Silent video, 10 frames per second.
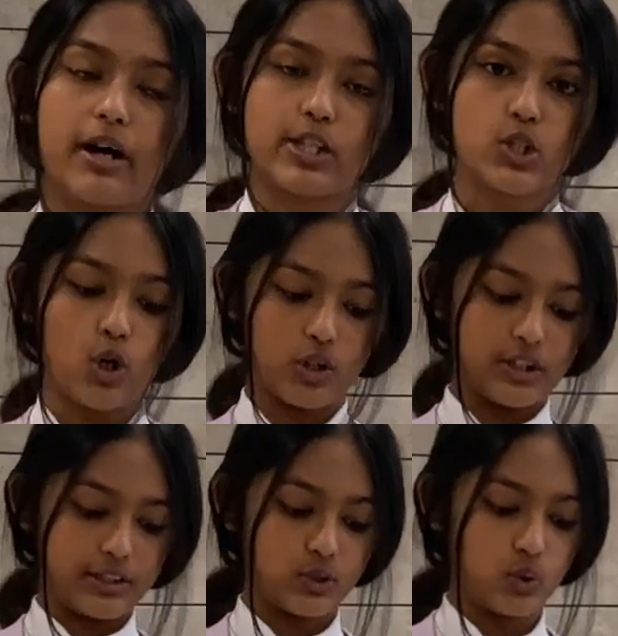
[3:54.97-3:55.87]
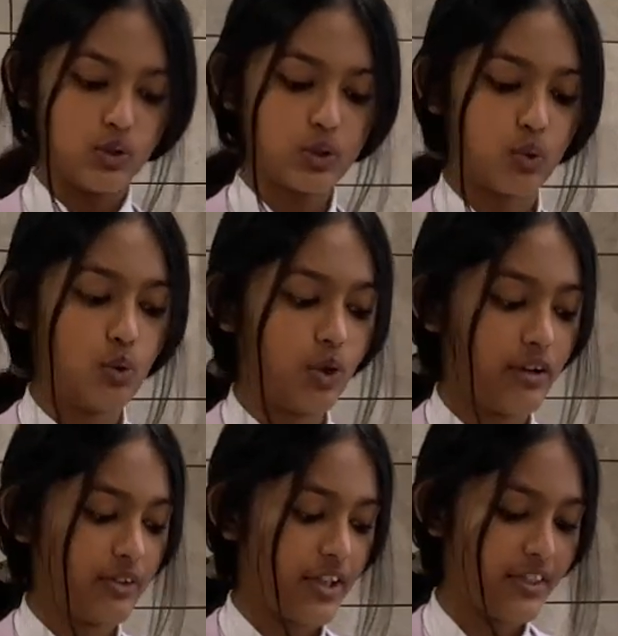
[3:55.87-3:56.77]
chocolate sauce all over
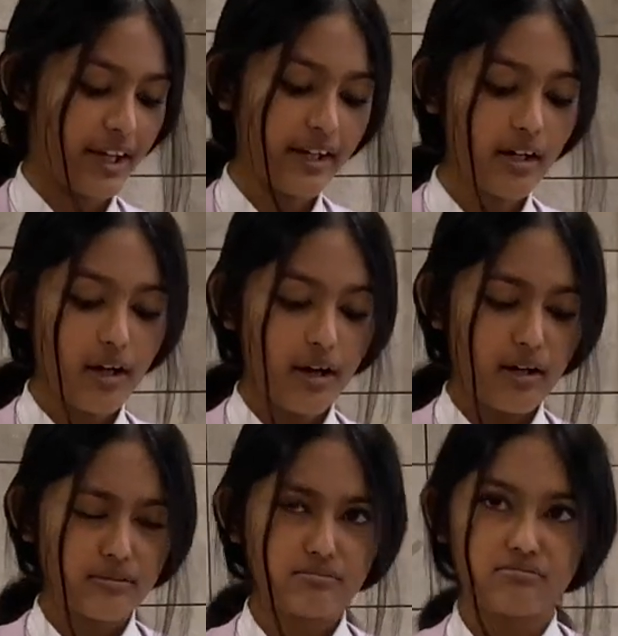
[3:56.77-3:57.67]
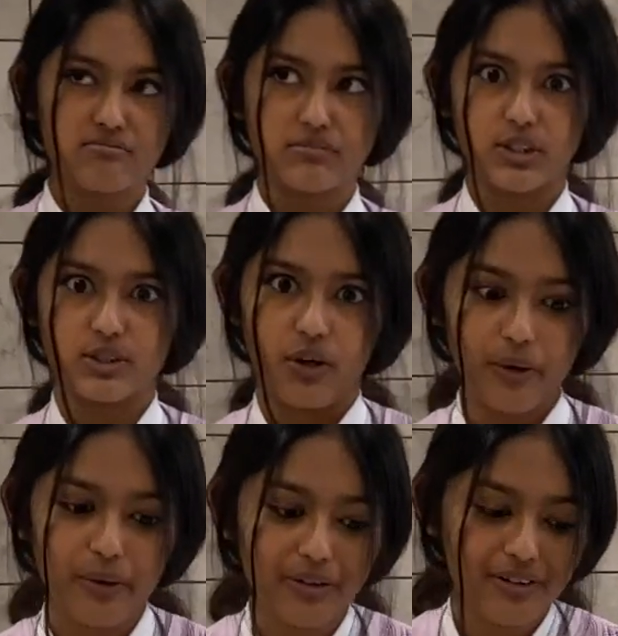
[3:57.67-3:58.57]
the thing, the dough.
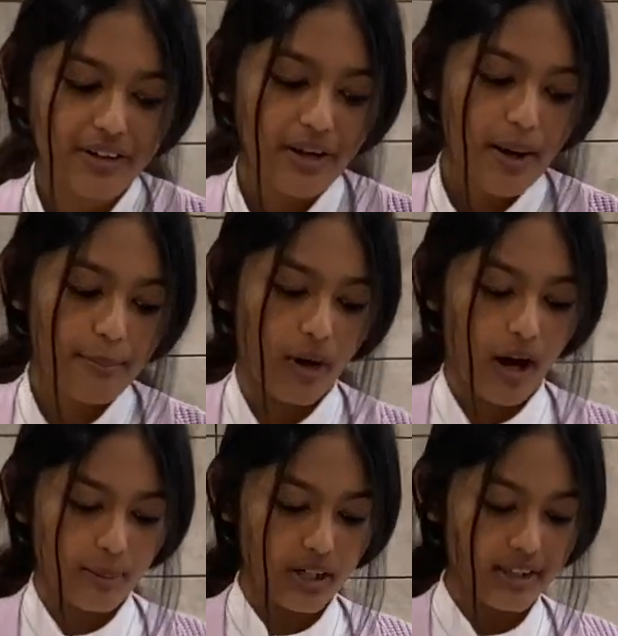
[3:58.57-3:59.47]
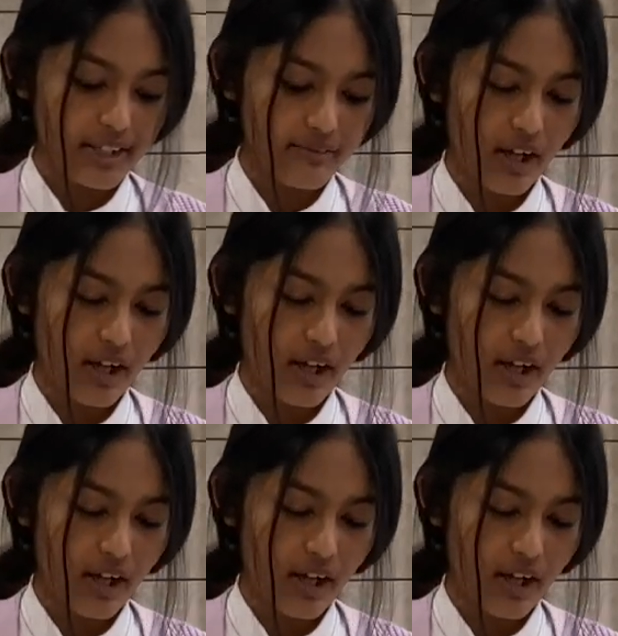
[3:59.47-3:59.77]
But I'm going to leave a